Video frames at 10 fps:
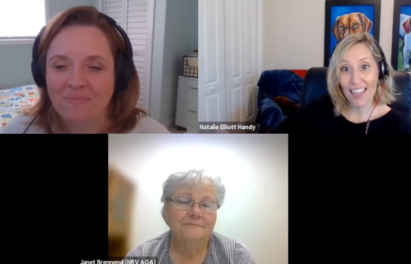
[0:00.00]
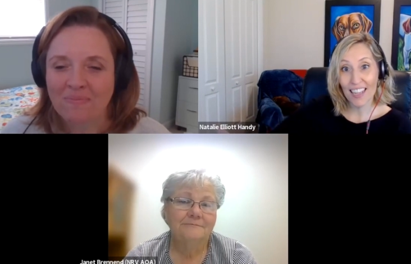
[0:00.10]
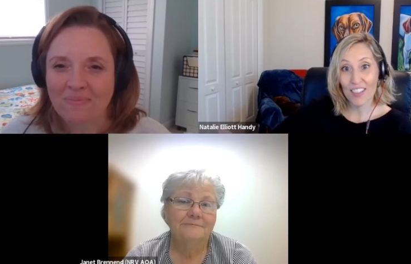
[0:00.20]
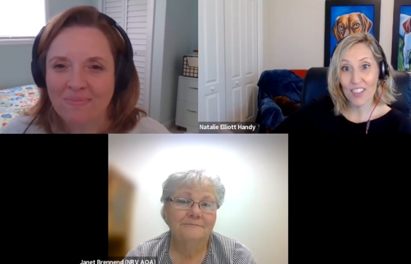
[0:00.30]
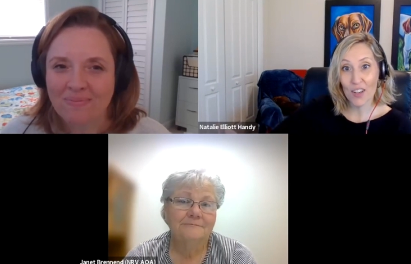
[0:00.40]

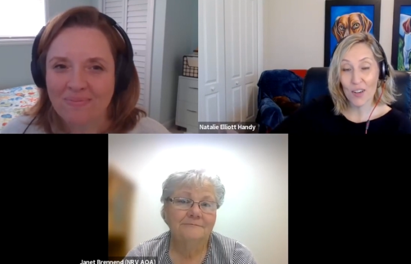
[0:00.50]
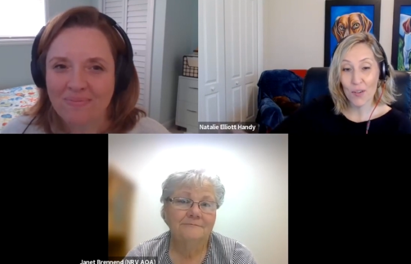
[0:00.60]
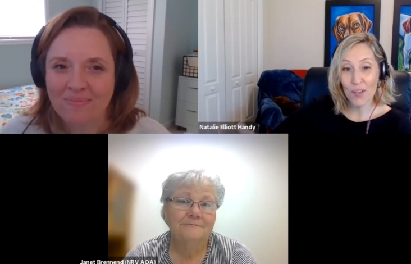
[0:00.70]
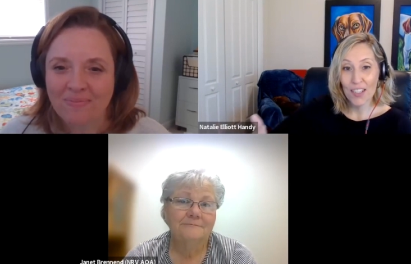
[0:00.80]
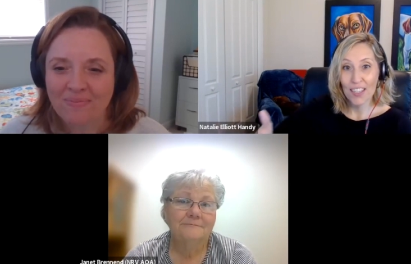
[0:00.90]
Speaker 1: And so,
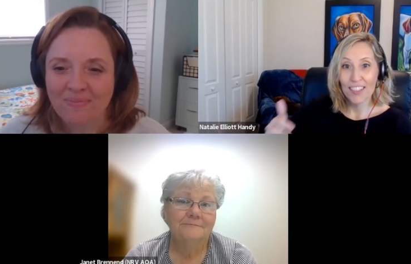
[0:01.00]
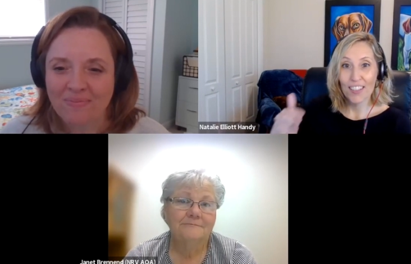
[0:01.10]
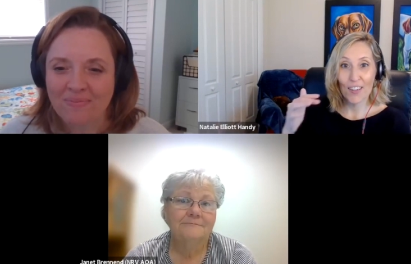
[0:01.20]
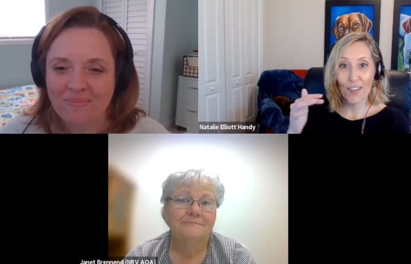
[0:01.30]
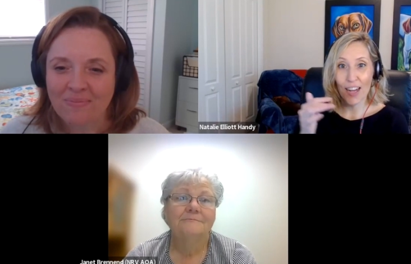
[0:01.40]
you
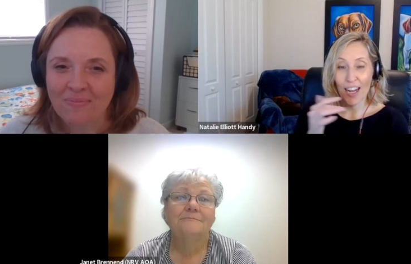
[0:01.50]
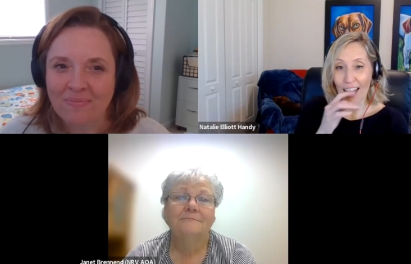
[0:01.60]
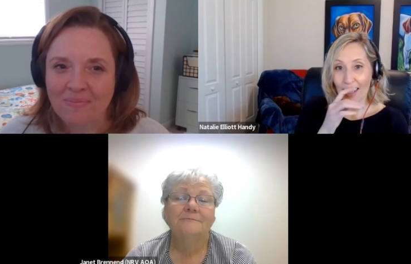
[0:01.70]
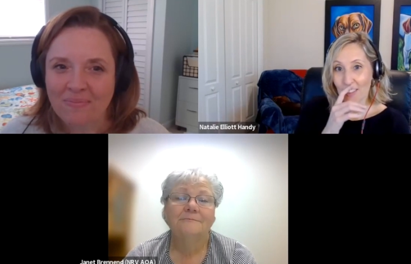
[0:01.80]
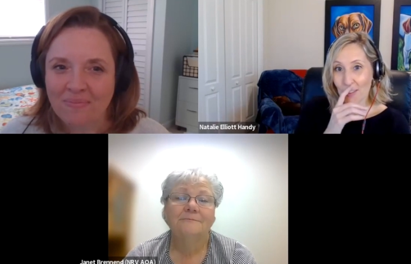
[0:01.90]
know, I,
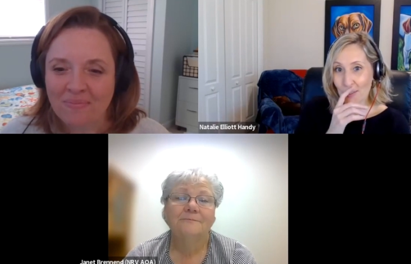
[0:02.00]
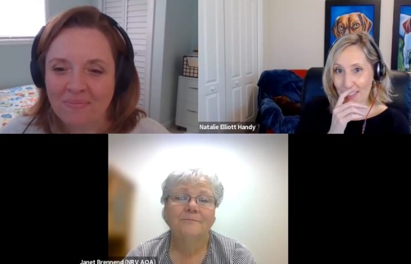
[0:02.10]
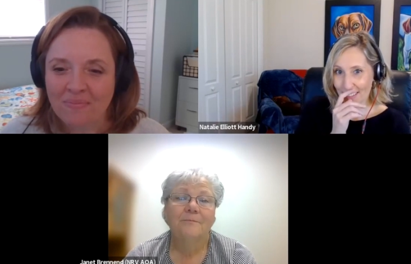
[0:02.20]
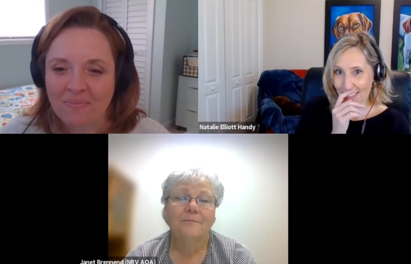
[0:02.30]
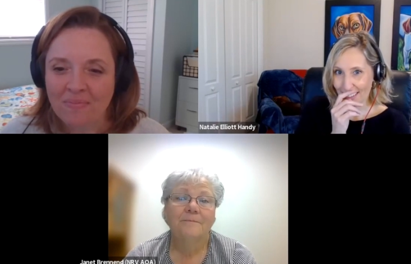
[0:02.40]
I do want to
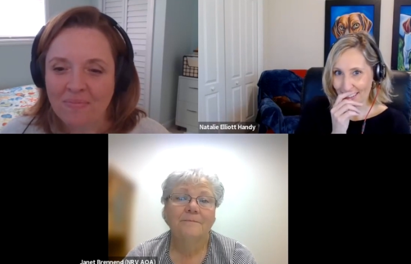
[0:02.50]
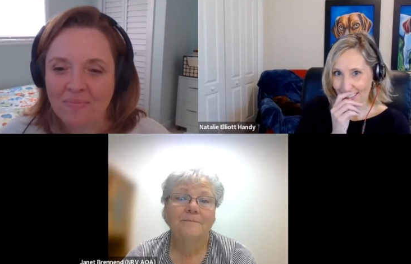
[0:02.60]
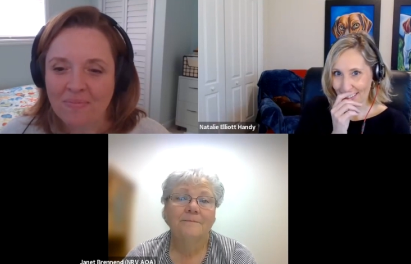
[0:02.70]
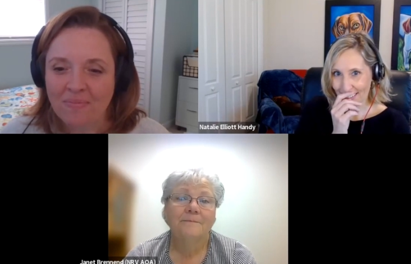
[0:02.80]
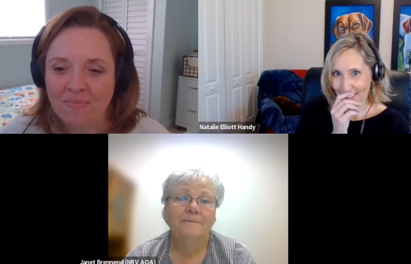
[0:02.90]
say
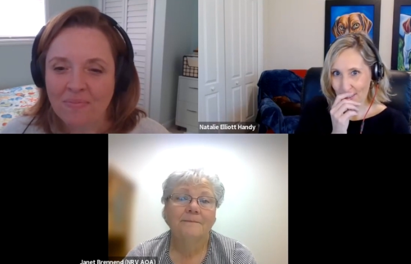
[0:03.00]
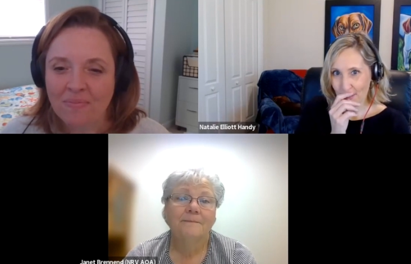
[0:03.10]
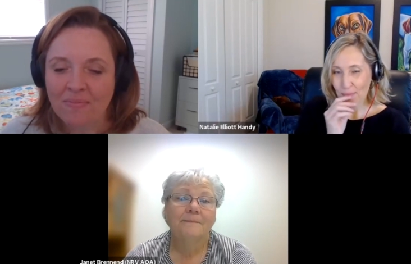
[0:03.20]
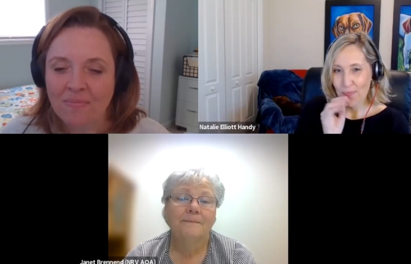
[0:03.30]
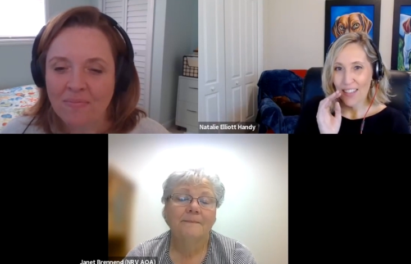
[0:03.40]
this
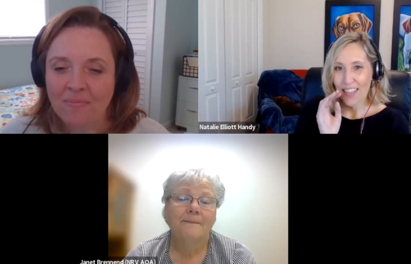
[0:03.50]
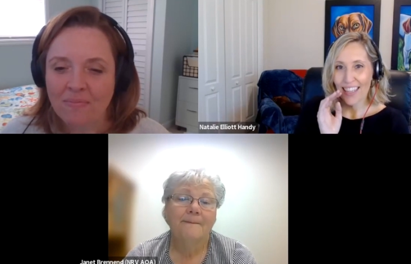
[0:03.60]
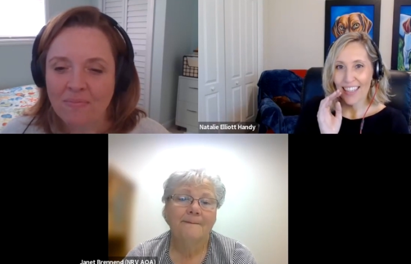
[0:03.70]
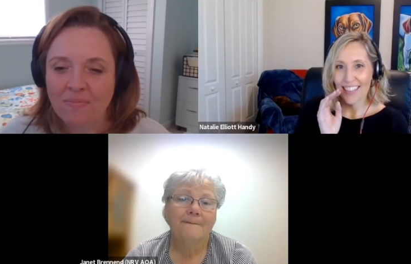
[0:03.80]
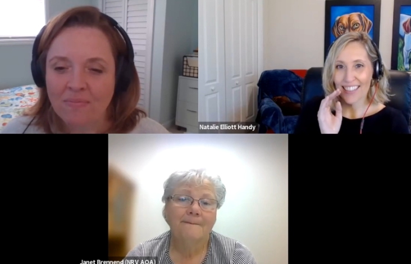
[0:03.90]

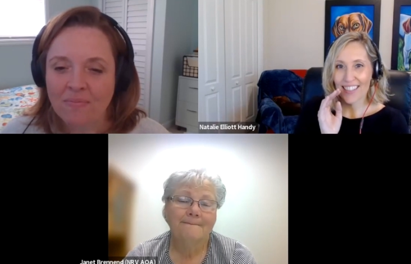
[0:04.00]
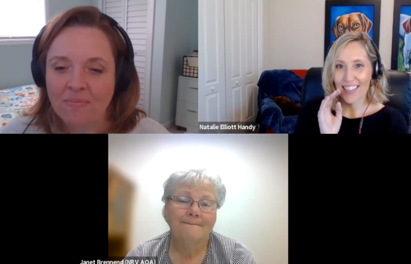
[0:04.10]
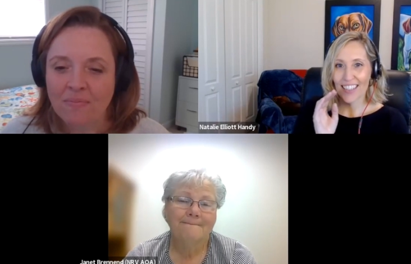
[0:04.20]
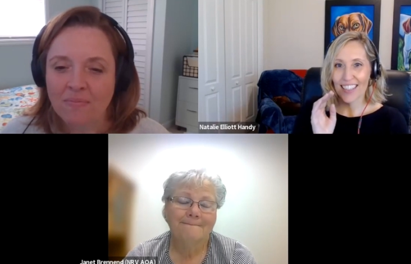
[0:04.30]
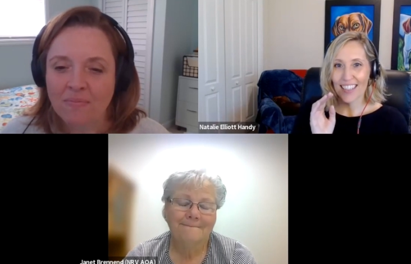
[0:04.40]
it's
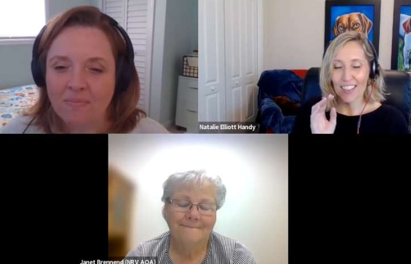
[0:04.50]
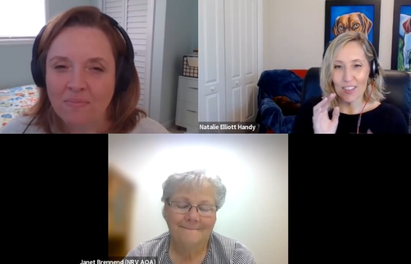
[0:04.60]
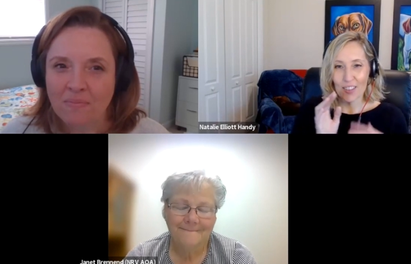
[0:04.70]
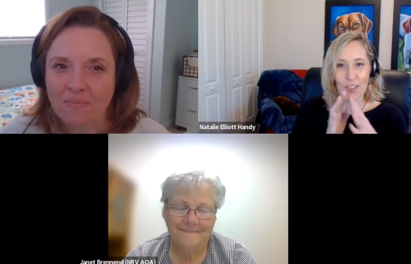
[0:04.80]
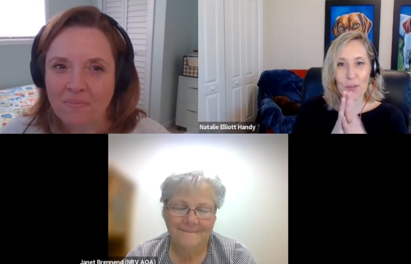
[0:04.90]

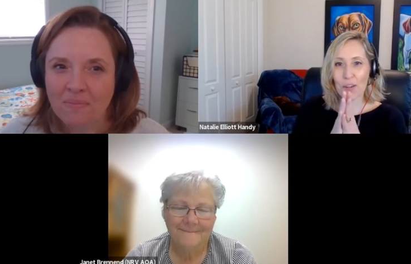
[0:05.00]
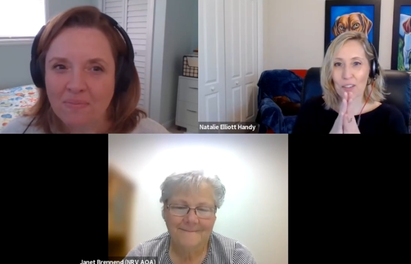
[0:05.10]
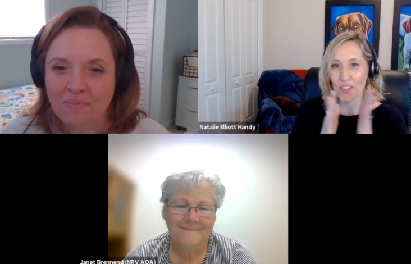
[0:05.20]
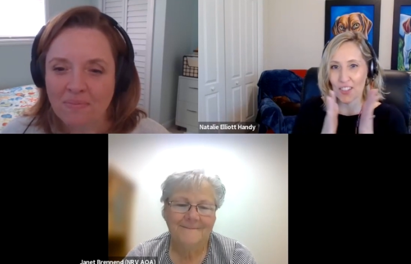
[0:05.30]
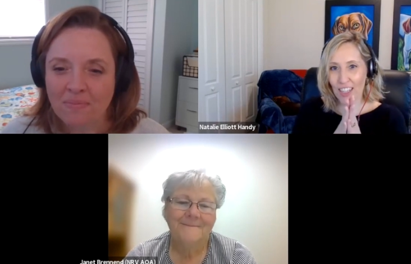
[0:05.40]
you are
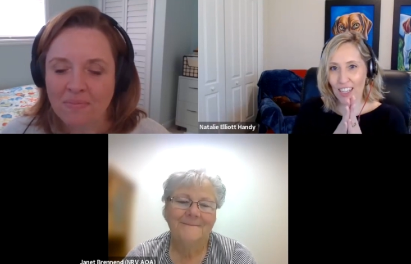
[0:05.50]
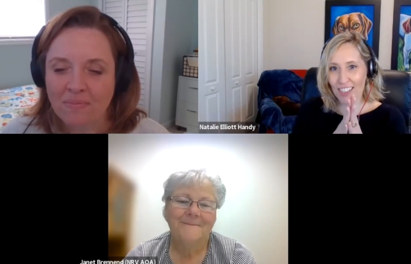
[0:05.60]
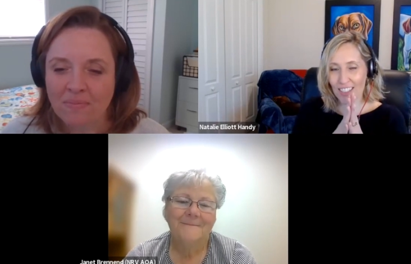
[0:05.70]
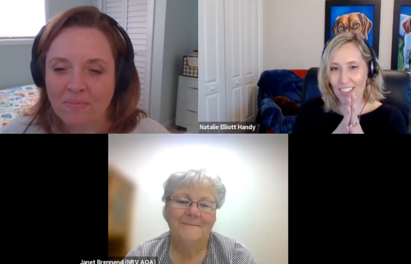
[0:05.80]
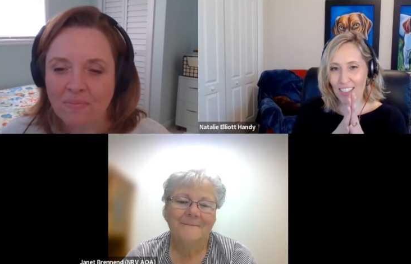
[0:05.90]

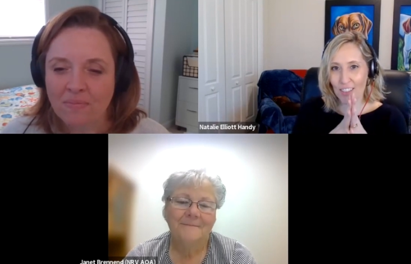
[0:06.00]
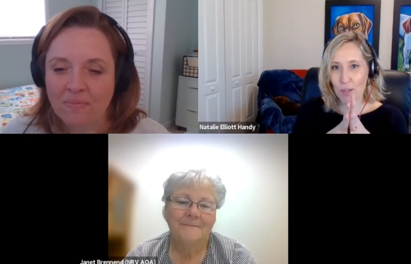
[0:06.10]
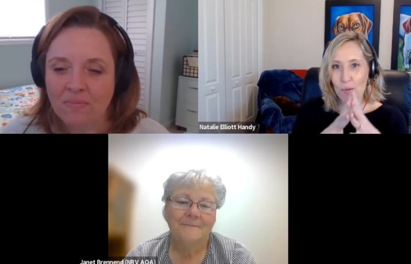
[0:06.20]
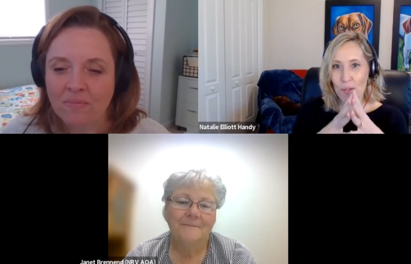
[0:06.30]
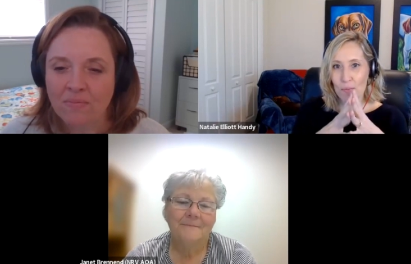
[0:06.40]
such, you
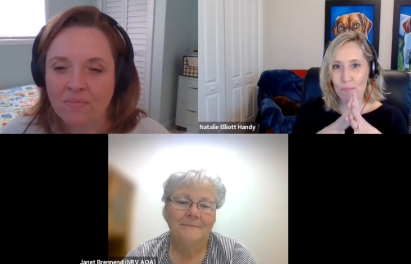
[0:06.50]
were